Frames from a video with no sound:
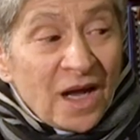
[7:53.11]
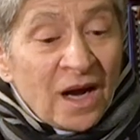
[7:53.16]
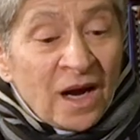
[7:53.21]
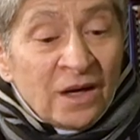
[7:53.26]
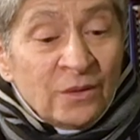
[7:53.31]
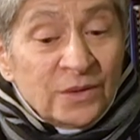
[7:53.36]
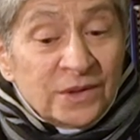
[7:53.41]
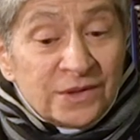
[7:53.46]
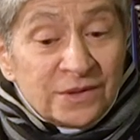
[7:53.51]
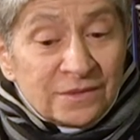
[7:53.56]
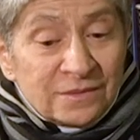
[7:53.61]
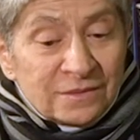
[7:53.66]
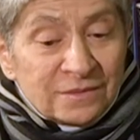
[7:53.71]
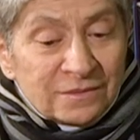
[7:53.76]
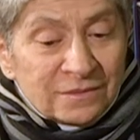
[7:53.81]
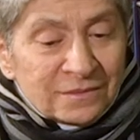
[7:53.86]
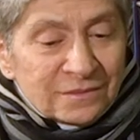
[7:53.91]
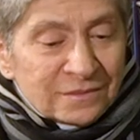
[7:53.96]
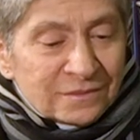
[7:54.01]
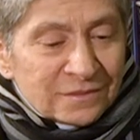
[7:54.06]
I was
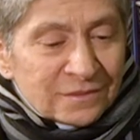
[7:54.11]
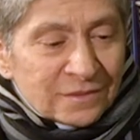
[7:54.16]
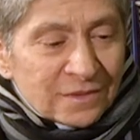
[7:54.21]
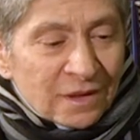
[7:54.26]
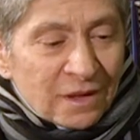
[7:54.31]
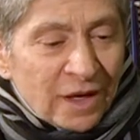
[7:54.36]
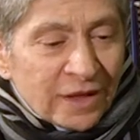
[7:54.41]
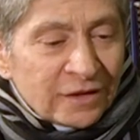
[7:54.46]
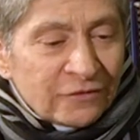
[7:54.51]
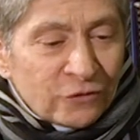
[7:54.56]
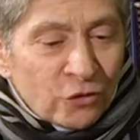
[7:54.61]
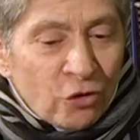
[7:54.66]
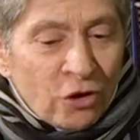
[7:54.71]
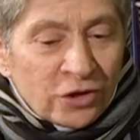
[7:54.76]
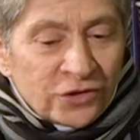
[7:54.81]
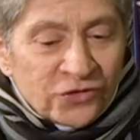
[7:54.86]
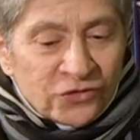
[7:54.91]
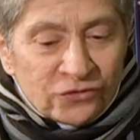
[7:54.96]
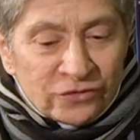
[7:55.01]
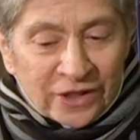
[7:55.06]
kind of
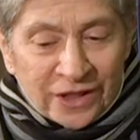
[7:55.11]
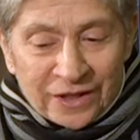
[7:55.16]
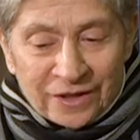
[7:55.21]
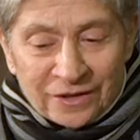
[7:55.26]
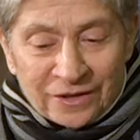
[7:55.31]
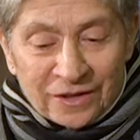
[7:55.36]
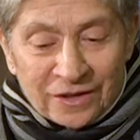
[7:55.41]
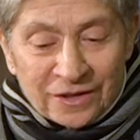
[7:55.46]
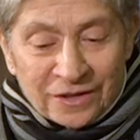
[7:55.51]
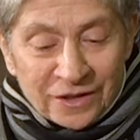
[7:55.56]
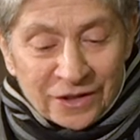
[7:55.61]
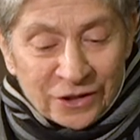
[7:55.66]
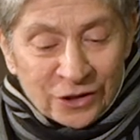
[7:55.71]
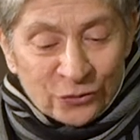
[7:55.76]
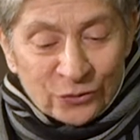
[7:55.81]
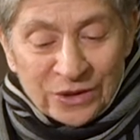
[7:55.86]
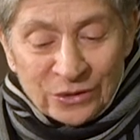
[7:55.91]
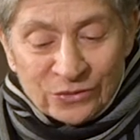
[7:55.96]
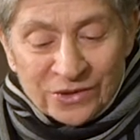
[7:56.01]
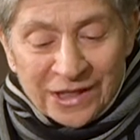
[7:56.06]
awestricken. You
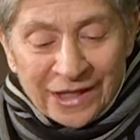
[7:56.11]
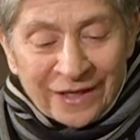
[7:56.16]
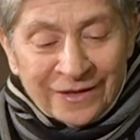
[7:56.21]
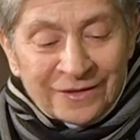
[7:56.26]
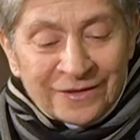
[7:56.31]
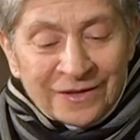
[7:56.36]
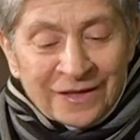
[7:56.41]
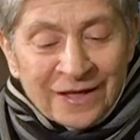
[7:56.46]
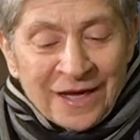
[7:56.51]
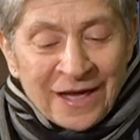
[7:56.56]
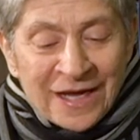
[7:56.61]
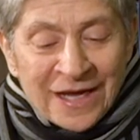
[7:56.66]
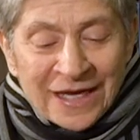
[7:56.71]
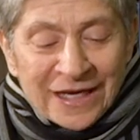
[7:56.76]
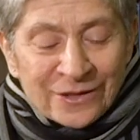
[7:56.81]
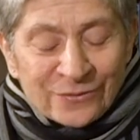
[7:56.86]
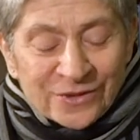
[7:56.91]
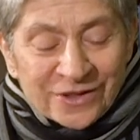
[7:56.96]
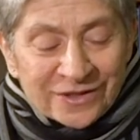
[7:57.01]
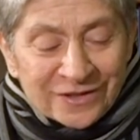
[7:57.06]
know, he was handing,
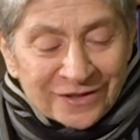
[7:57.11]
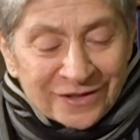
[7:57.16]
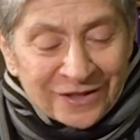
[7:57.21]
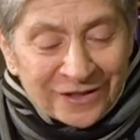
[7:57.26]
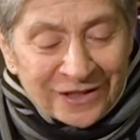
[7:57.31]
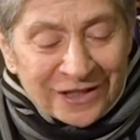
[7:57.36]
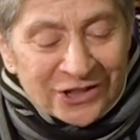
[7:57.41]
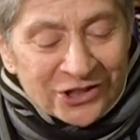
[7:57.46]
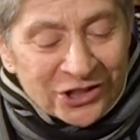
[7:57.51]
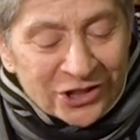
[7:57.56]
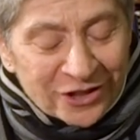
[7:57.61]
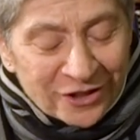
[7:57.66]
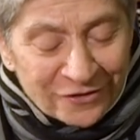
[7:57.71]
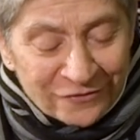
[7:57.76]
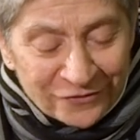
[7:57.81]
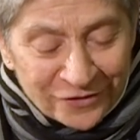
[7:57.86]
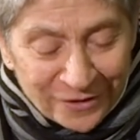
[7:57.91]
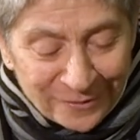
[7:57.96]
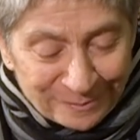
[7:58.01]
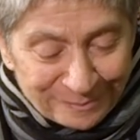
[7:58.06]
it was a collection of